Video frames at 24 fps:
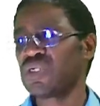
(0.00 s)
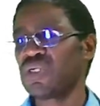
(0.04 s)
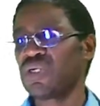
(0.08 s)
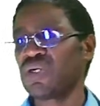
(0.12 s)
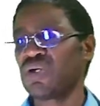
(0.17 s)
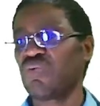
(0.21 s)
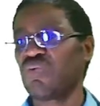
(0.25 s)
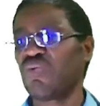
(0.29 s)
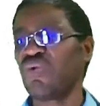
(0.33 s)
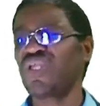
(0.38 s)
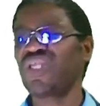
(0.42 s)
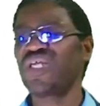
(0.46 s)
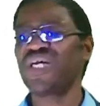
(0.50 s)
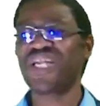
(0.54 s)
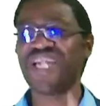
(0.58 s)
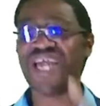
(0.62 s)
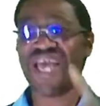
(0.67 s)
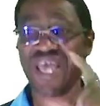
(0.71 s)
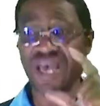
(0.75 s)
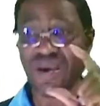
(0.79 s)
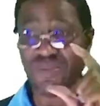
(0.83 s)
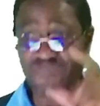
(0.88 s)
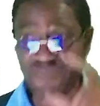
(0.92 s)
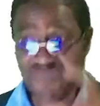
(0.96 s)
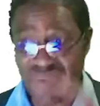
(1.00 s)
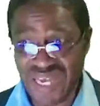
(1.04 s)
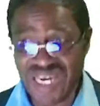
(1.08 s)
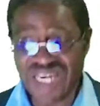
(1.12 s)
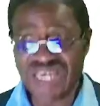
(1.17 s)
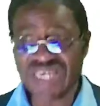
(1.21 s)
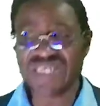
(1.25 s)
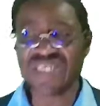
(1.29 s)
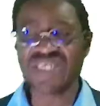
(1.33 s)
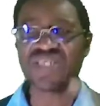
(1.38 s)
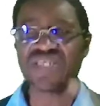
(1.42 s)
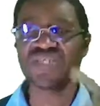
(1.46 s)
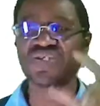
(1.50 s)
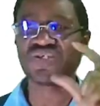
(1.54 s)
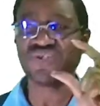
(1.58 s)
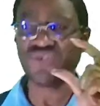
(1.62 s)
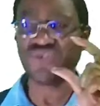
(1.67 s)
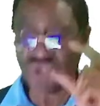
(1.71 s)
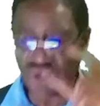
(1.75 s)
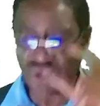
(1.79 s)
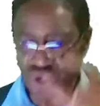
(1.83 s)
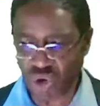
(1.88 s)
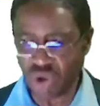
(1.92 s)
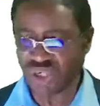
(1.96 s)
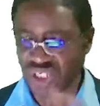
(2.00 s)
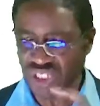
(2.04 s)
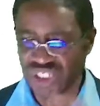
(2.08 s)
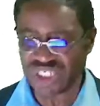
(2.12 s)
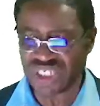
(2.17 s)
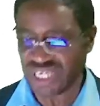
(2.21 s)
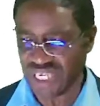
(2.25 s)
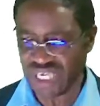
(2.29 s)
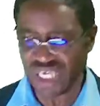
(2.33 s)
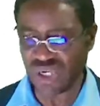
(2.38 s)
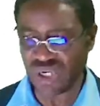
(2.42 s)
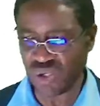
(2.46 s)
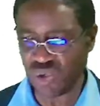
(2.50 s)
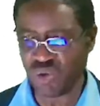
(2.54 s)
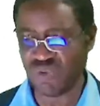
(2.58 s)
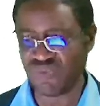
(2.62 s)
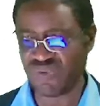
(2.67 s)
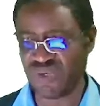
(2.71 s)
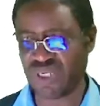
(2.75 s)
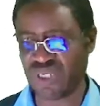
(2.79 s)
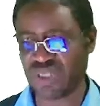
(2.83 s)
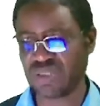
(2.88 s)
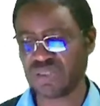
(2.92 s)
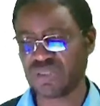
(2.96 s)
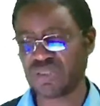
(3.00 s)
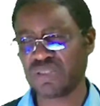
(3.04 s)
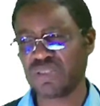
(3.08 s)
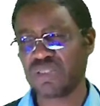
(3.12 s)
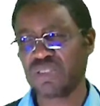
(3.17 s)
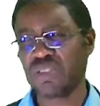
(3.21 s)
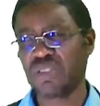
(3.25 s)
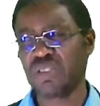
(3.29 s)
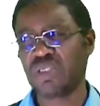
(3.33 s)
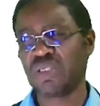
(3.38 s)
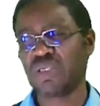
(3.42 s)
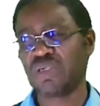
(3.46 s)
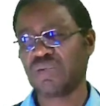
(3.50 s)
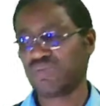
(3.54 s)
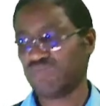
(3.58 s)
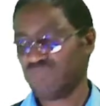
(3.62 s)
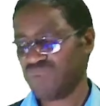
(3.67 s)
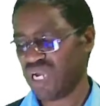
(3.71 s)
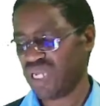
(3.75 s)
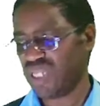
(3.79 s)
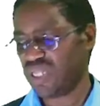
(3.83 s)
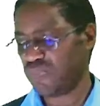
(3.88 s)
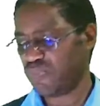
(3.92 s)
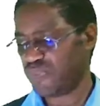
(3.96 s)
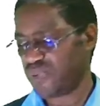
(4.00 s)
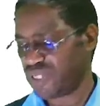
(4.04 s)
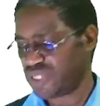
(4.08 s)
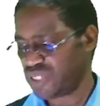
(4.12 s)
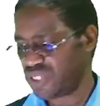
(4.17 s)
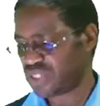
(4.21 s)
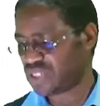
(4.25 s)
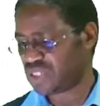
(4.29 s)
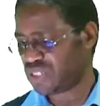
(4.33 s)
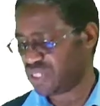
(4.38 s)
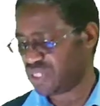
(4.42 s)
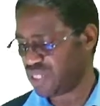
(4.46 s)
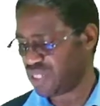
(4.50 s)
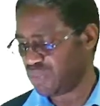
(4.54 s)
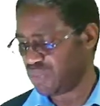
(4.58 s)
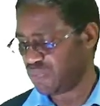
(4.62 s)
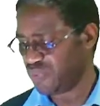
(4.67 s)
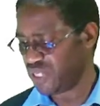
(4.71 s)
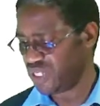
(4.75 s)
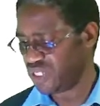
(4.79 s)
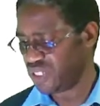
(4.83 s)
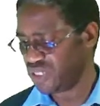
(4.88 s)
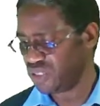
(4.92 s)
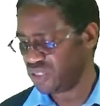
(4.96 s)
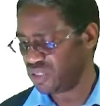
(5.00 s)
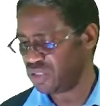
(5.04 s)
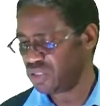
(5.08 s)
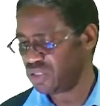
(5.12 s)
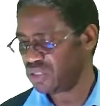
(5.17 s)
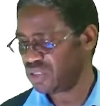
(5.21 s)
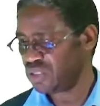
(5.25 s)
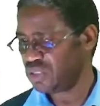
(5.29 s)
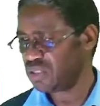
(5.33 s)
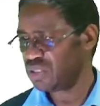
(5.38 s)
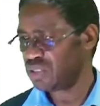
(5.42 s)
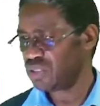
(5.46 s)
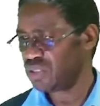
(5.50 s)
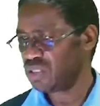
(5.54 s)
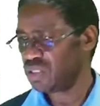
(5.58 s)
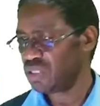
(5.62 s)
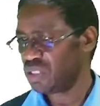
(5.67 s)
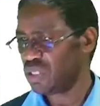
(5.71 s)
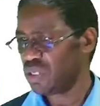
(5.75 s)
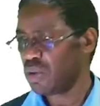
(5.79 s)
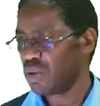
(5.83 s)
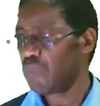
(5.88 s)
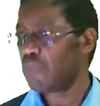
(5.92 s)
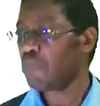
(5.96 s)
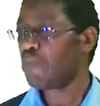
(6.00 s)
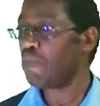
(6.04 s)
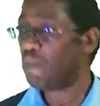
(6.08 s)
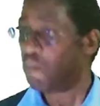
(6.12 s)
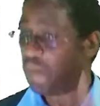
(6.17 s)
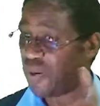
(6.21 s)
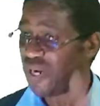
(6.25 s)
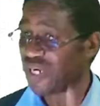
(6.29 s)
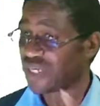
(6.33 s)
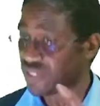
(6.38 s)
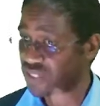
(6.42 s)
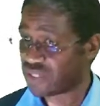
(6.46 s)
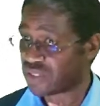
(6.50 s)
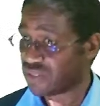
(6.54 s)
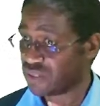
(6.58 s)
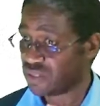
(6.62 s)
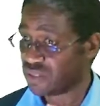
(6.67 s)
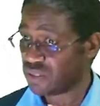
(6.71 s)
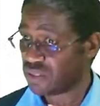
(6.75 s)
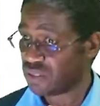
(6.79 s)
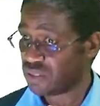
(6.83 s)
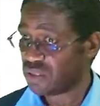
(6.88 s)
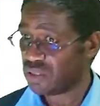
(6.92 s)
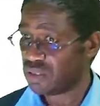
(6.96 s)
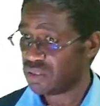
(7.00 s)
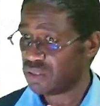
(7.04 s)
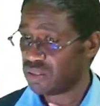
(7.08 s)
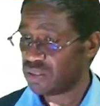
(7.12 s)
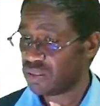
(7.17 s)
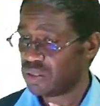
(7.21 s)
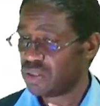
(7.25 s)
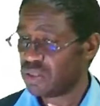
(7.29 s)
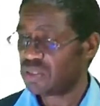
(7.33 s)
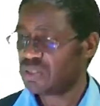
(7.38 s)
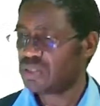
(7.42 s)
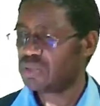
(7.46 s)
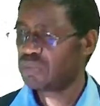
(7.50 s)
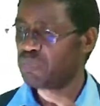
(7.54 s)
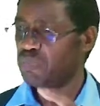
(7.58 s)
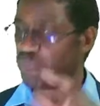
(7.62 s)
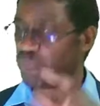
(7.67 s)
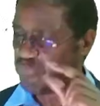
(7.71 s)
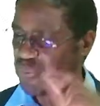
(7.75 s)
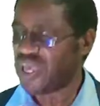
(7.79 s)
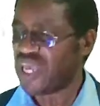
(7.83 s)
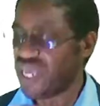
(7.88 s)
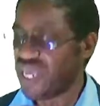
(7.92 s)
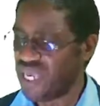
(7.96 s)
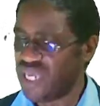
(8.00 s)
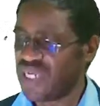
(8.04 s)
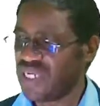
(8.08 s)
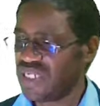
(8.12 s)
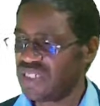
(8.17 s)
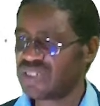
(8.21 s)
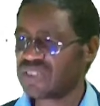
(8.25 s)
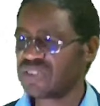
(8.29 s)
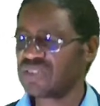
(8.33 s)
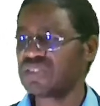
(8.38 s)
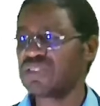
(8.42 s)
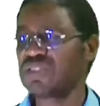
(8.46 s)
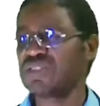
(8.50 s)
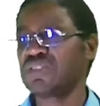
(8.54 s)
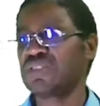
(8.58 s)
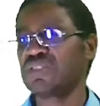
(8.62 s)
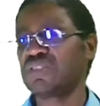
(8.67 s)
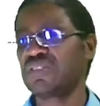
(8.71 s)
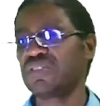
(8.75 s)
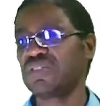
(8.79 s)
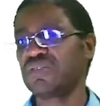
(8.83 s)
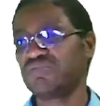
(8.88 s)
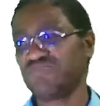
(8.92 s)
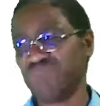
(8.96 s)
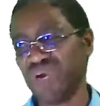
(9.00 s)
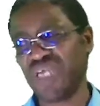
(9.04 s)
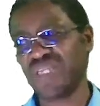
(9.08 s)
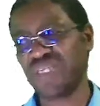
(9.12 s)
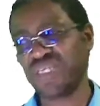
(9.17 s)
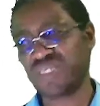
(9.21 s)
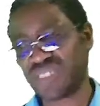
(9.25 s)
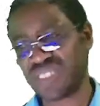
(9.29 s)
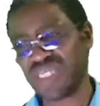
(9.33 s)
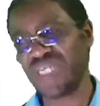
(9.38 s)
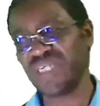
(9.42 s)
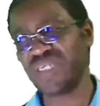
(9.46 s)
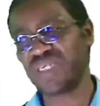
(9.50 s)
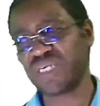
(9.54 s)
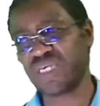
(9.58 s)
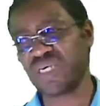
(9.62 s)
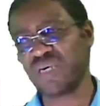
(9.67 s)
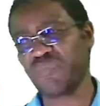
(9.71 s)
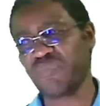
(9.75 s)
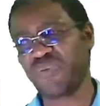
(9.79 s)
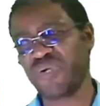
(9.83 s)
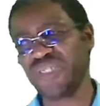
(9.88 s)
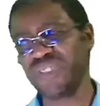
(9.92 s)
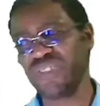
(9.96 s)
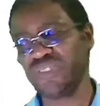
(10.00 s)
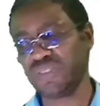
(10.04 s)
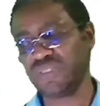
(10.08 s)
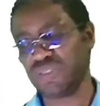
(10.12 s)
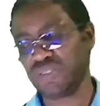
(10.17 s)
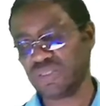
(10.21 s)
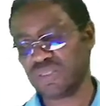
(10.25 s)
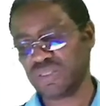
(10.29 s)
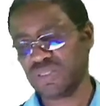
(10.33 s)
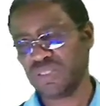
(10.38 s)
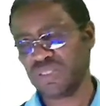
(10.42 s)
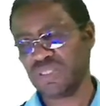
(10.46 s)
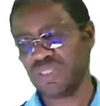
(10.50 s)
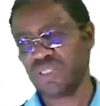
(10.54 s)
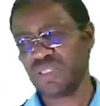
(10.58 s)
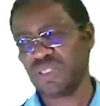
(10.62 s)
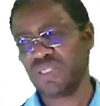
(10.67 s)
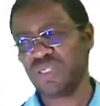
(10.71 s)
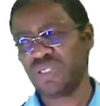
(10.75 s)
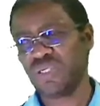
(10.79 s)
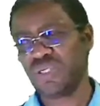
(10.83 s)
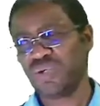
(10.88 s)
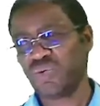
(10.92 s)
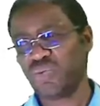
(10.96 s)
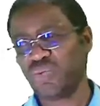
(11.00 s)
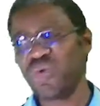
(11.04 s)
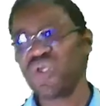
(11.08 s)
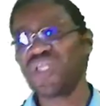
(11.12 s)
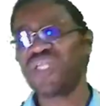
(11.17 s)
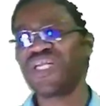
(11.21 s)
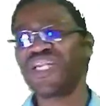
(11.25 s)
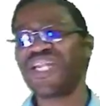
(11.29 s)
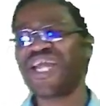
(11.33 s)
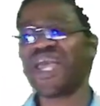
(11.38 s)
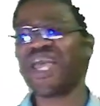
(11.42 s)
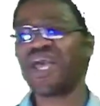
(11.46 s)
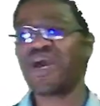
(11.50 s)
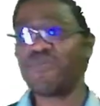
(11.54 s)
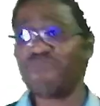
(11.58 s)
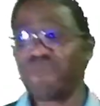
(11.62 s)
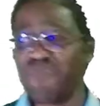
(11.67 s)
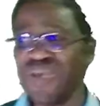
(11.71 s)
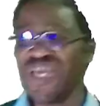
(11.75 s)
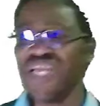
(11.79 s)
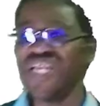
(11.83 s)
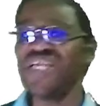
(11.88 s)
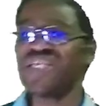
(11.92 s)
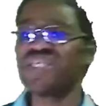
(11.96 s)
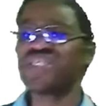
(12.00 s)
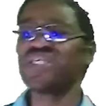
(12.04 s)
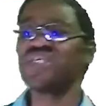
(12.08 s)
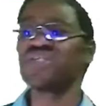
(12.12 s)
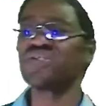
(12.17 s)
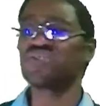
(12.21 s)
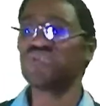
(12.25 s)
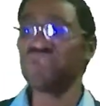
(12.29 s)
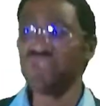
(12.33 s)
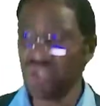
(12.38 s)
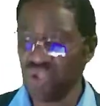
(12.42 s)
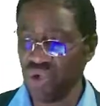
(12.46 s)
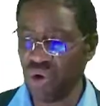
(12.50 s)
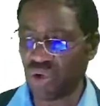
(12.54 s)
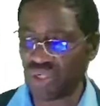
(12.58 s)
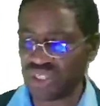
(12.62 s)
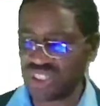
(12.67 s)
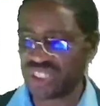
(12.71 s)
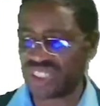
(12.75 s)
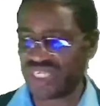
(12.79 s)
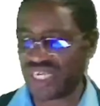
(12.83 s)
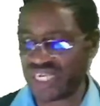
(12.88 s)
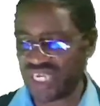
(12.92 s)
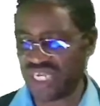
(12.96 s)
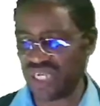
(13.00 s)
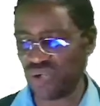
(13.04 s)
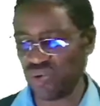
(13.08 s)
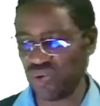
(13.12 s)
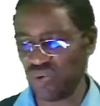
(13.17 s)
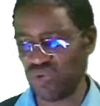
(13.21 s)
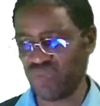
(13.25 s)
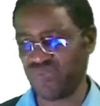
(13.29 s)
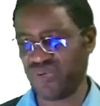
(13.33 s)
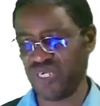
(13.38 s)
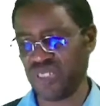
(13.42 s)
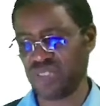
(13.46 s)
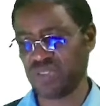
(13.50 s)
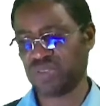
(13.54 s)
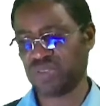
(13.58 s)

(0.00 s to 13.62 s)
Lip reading: with liabilities not taken over by the purchasing company, but paid by the selling company, with liabilities not taken over